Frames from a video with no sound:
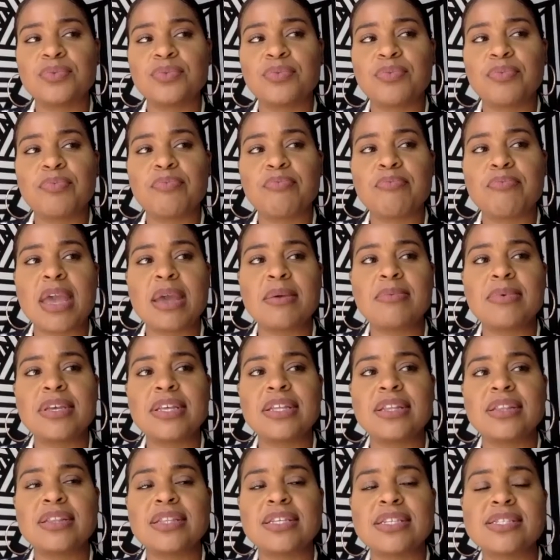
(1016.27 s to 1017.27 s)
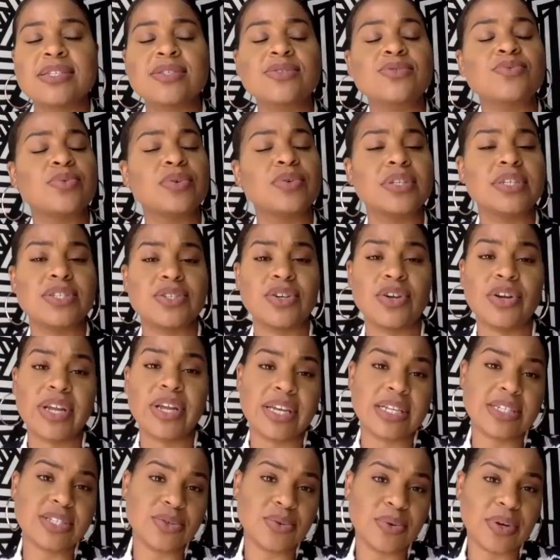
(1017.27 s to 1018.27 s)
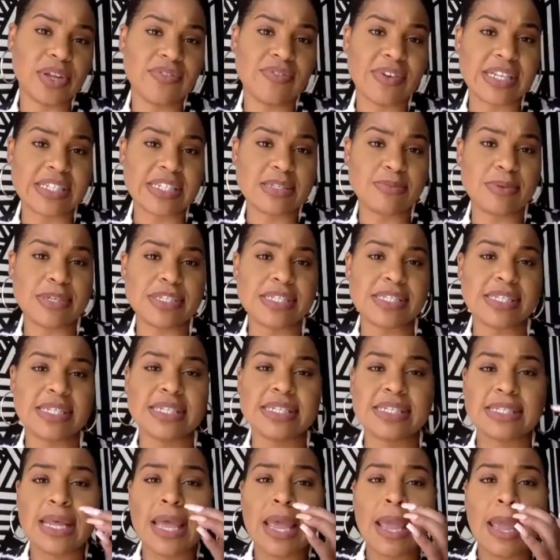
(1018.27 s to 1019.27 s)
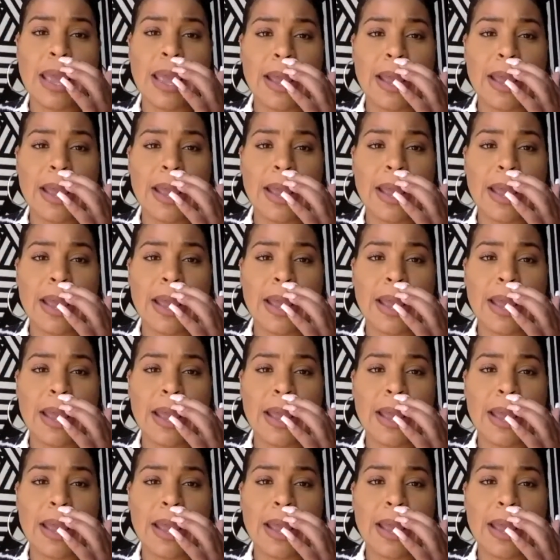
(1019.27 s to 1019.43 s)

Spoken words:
maybe this is really turning into an events business and